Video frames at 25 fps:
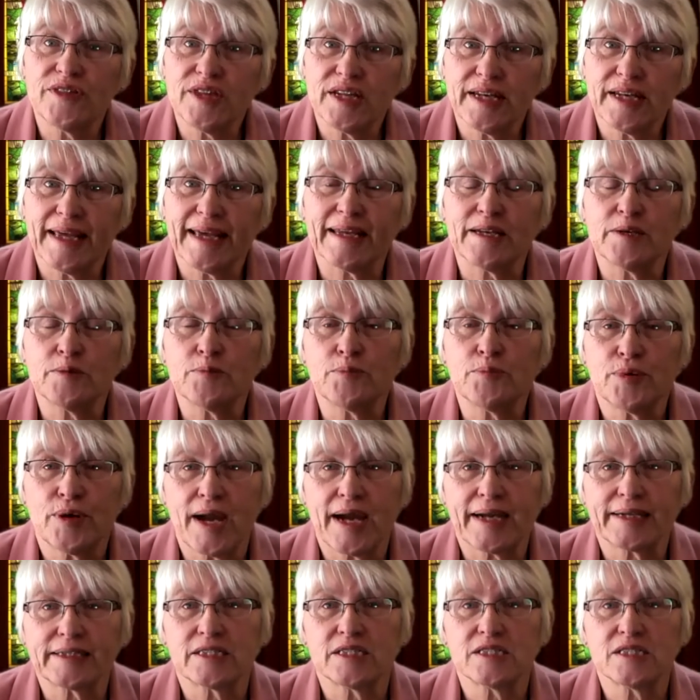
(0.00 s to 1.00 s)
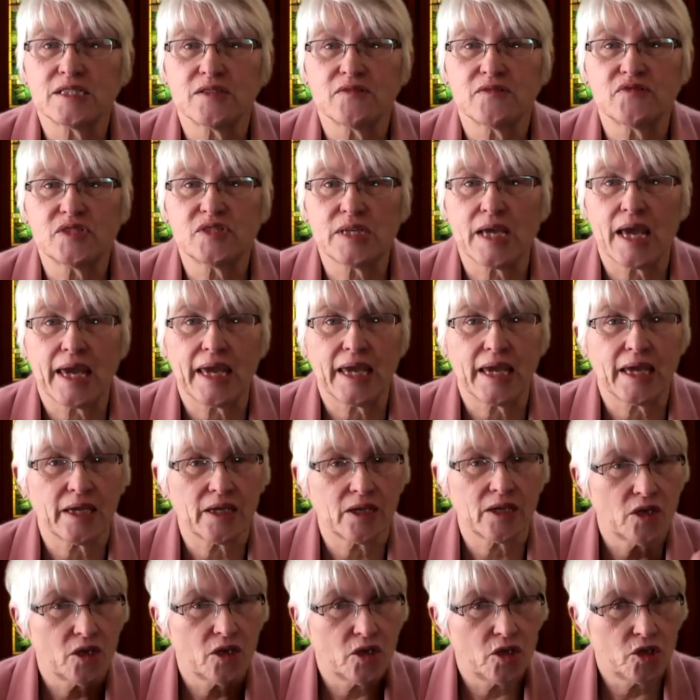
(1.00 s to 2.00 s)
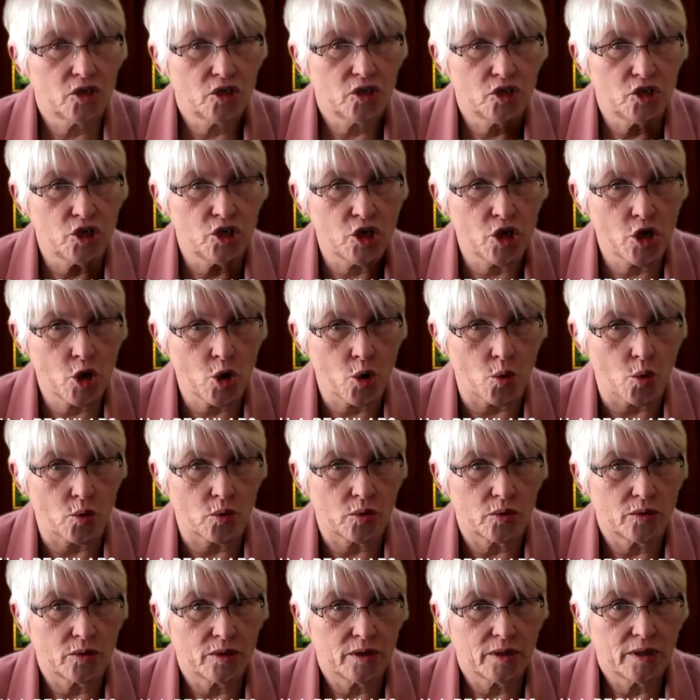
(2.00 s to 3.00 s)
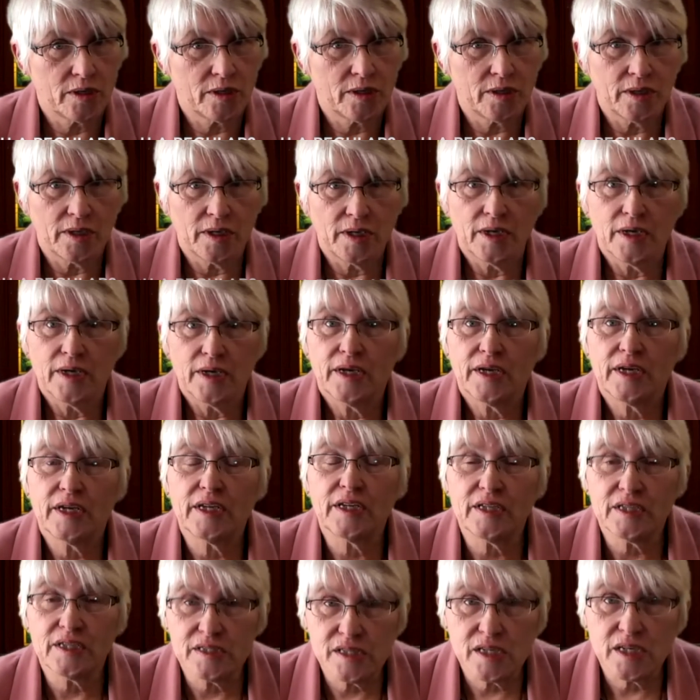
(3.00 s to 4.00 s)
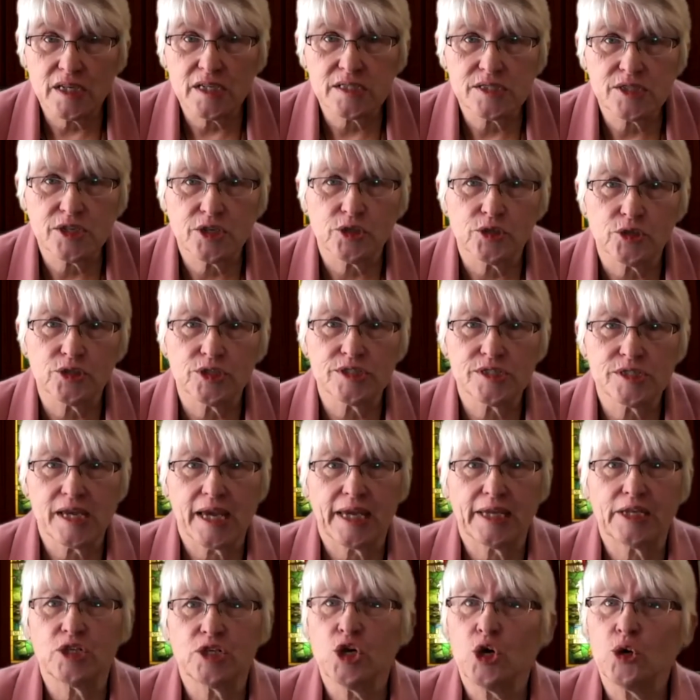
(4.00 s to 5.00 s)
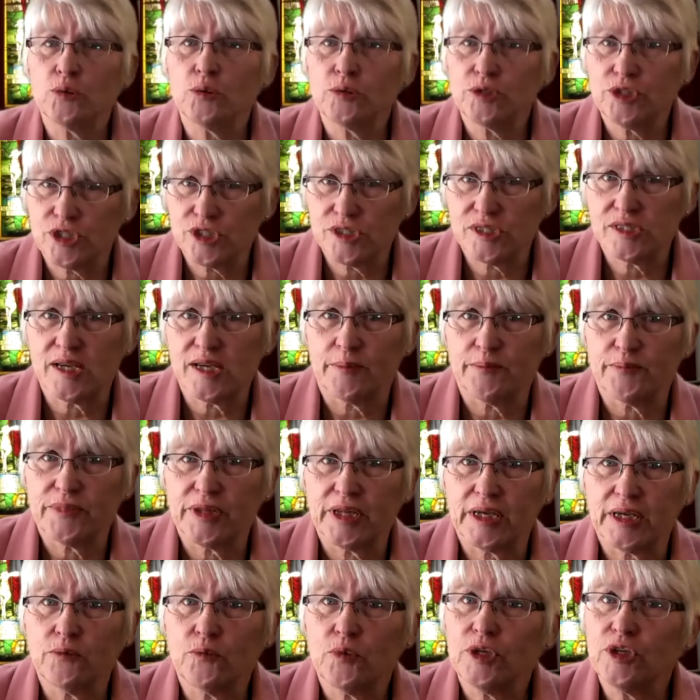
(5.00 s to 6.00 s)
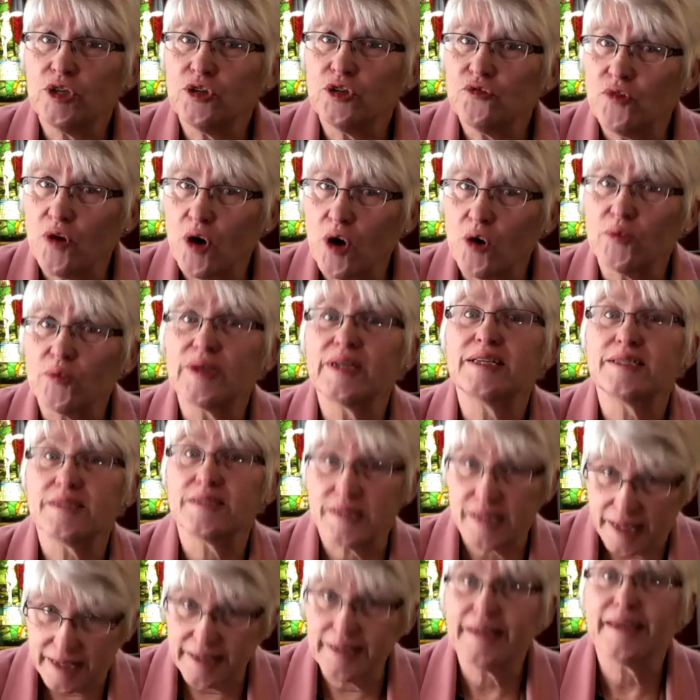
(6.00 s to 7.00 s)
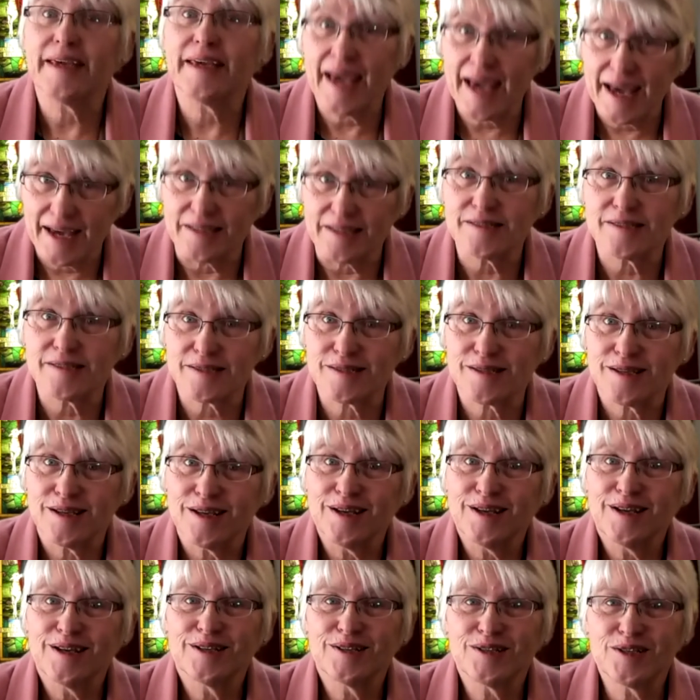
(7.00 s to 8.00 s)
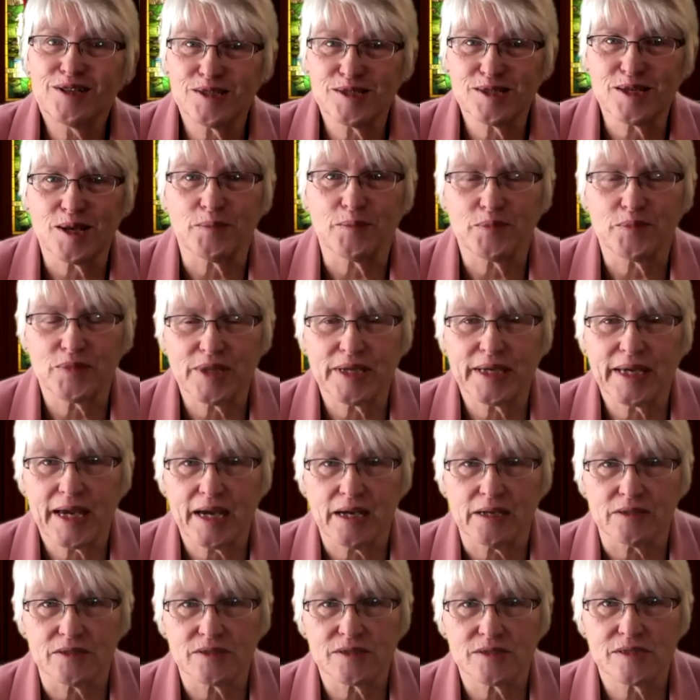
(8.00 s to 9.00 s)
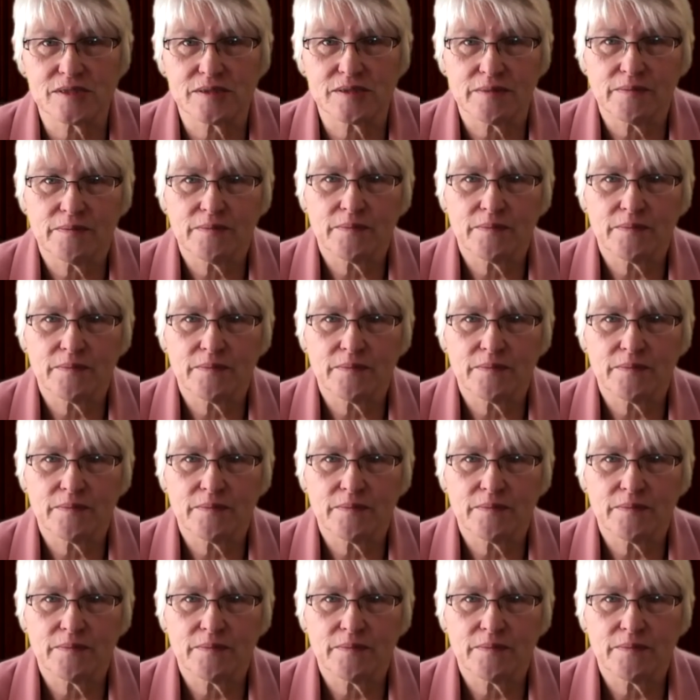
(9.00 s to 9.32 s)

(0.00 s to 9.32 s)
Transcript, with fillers: the Lenten practice of saying no. It is easier to say no to something when you've already said yes to something else.